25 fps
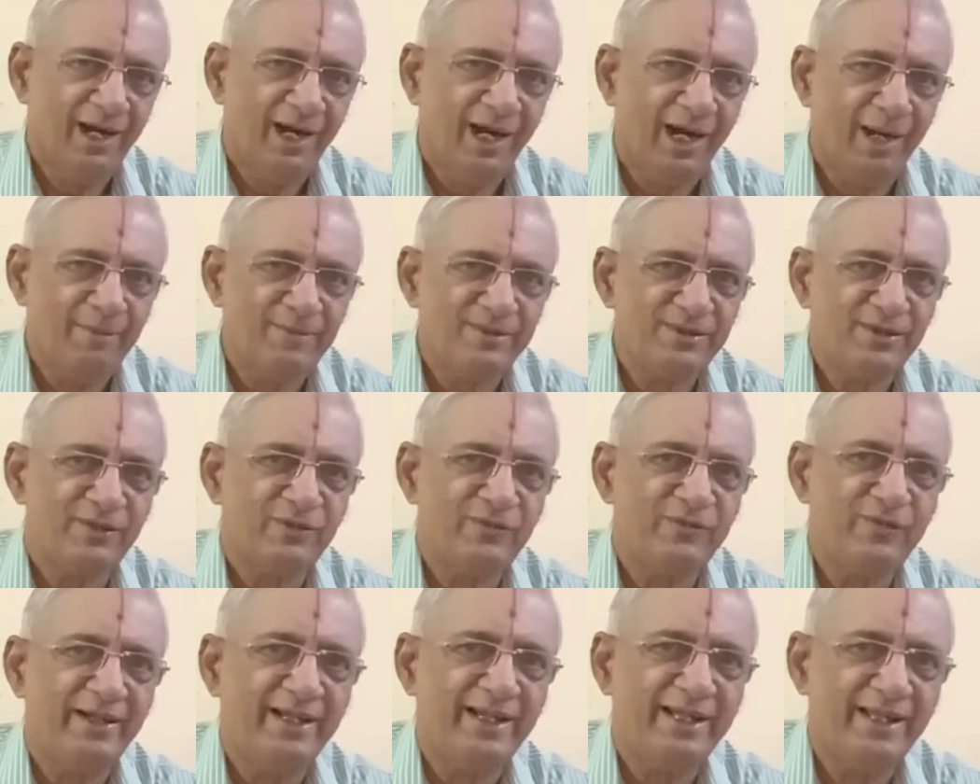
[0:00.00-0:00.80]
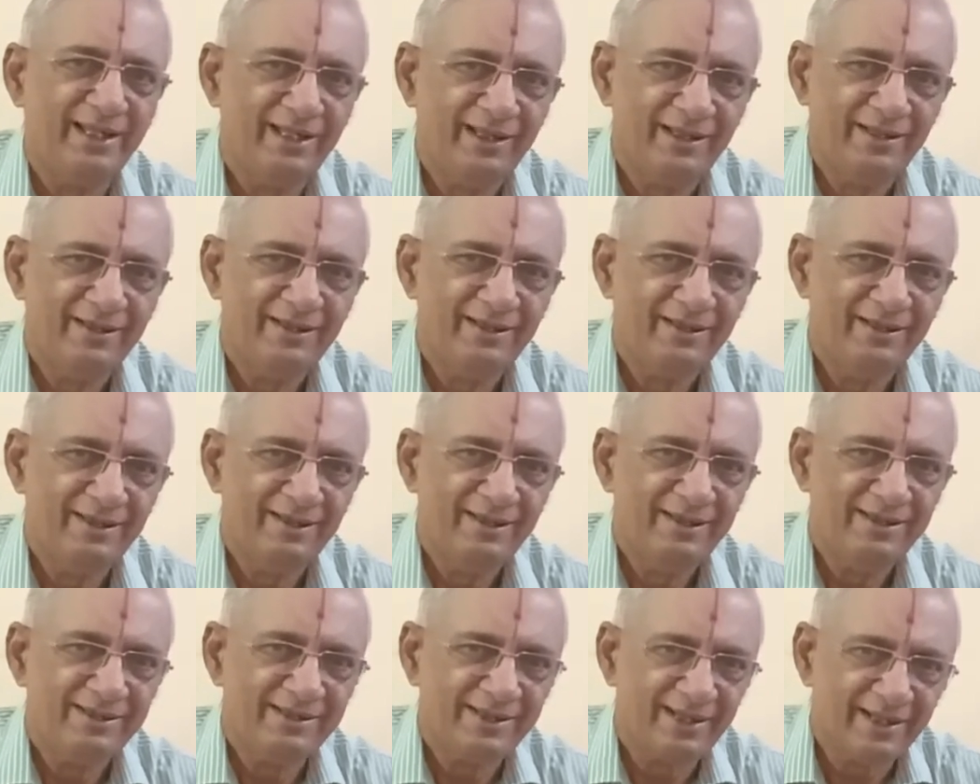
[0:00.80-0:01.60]
Hamsadvani,
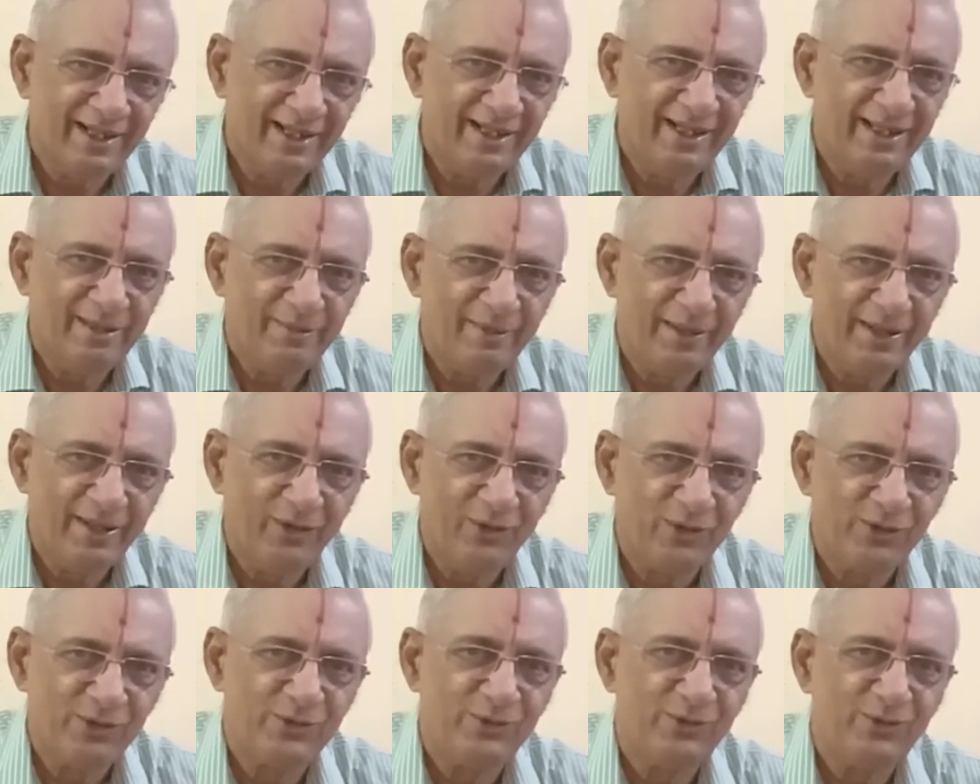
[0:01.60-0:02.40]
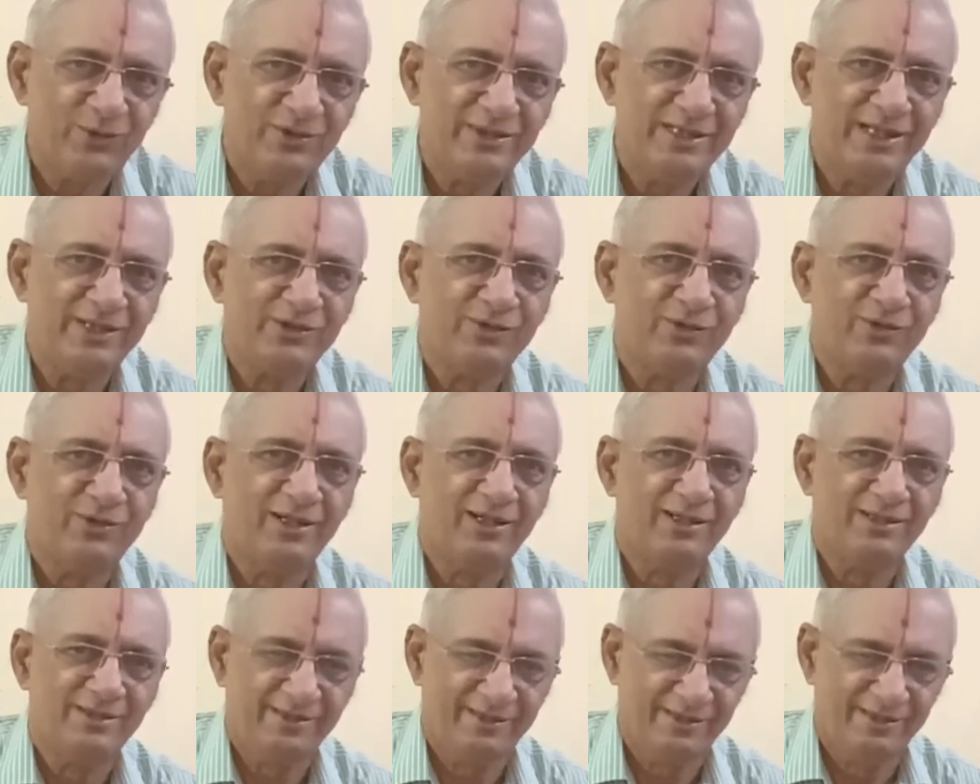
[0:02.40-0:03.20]
suddenly the mind goes to
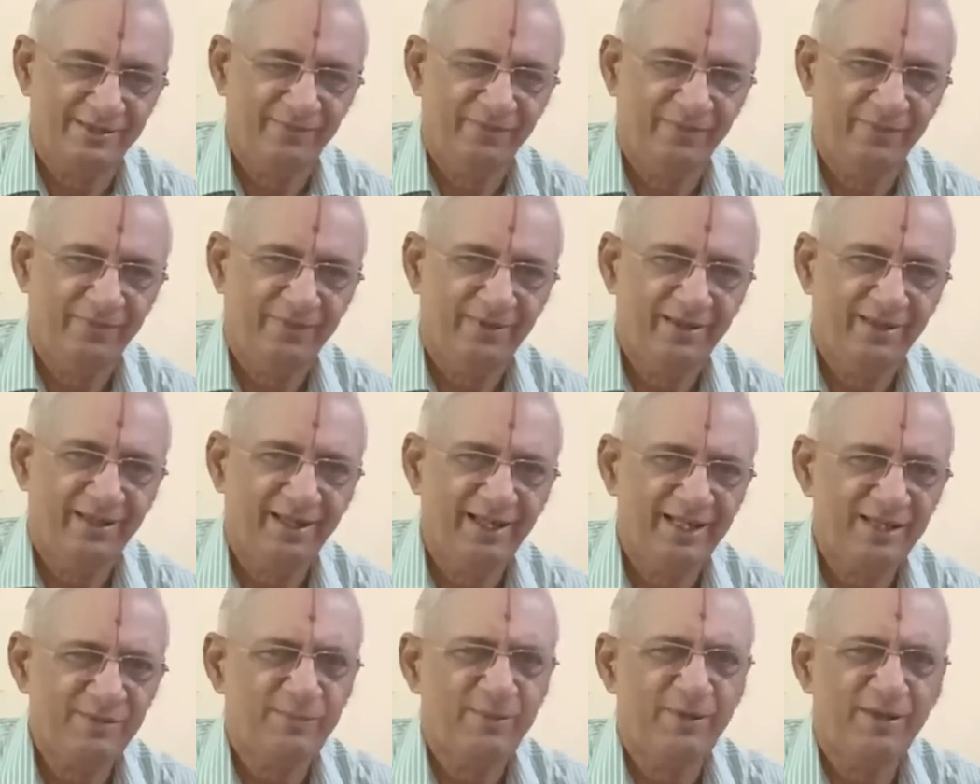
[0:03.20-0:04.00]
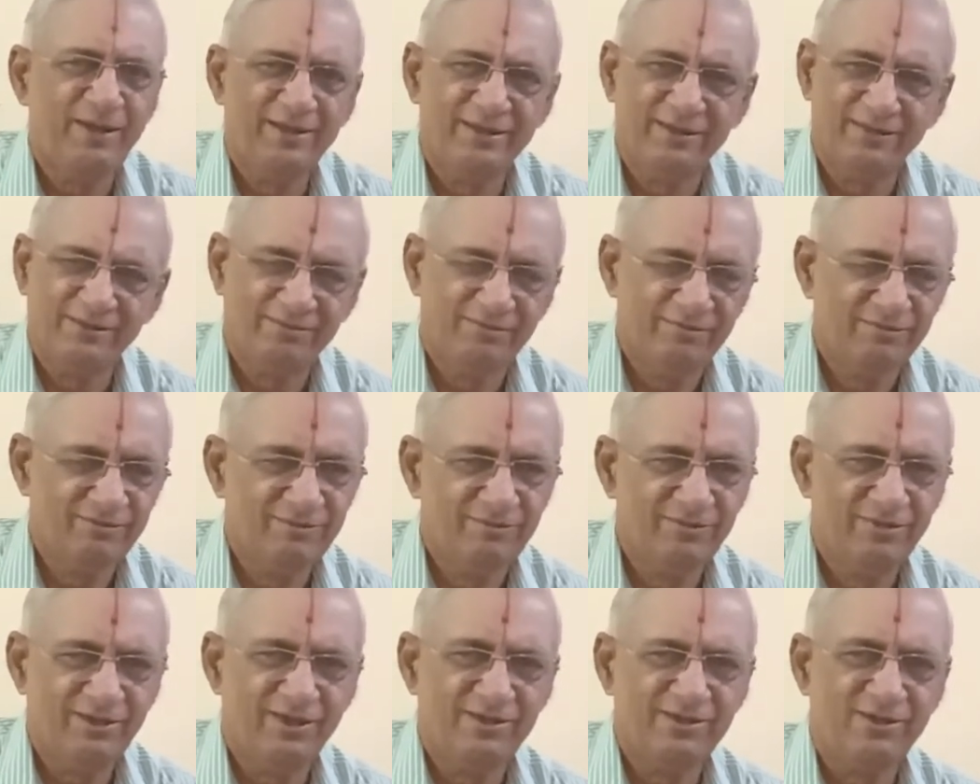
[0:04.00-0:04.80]
Jesudas. Exponent,
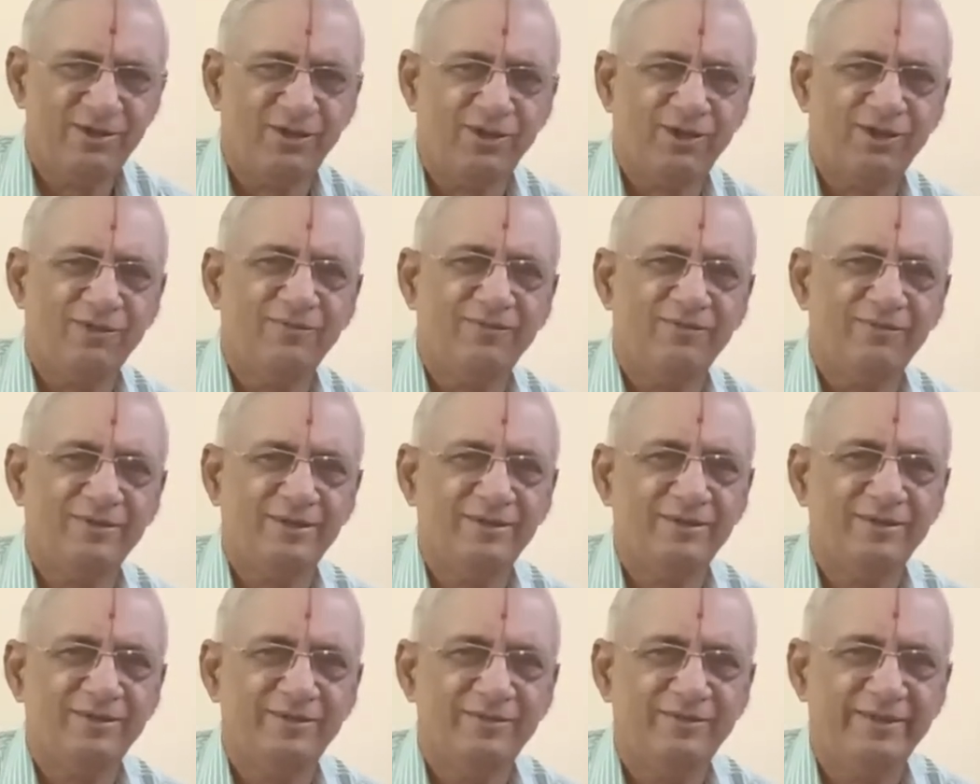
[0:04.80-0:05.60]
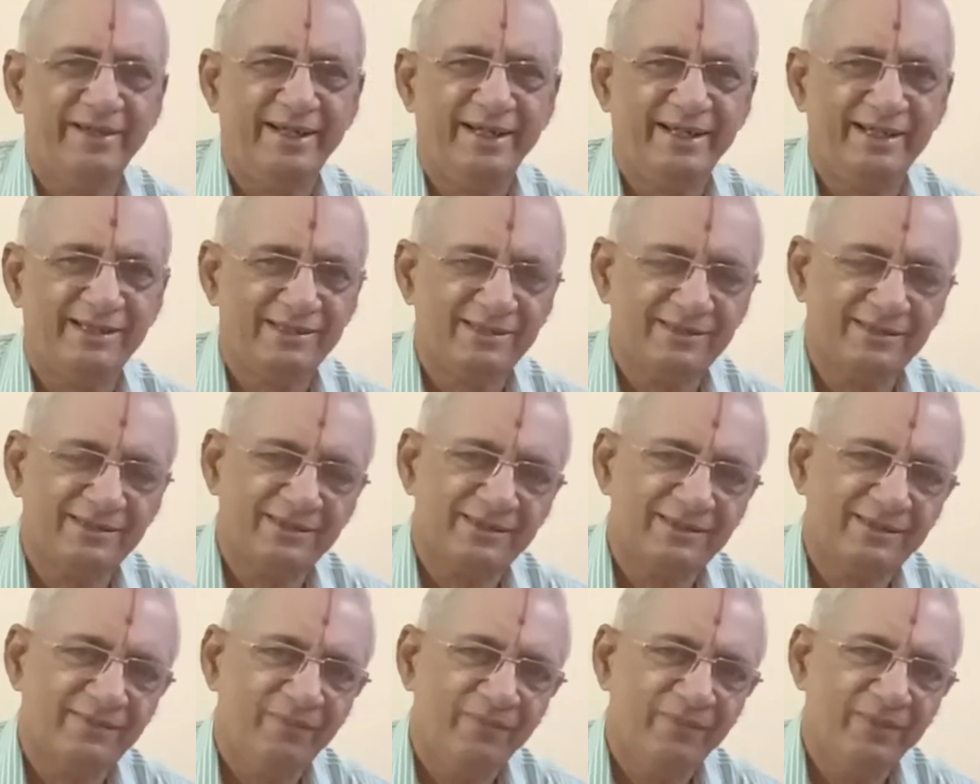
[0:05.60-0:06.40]
does a lot of
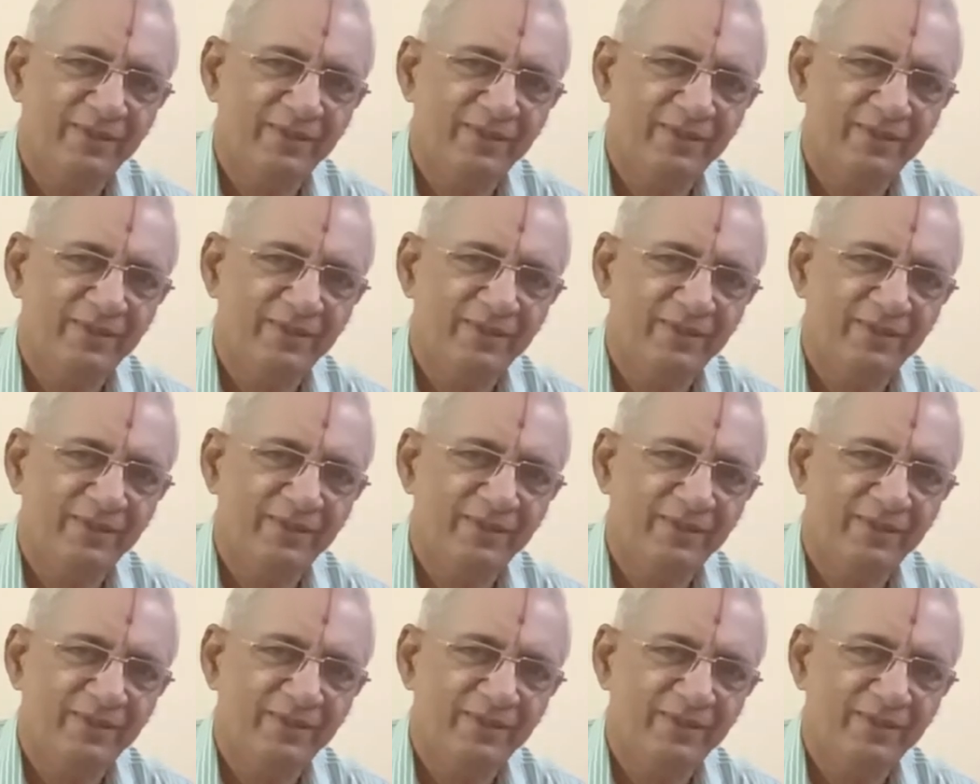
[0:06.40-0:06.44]
variations.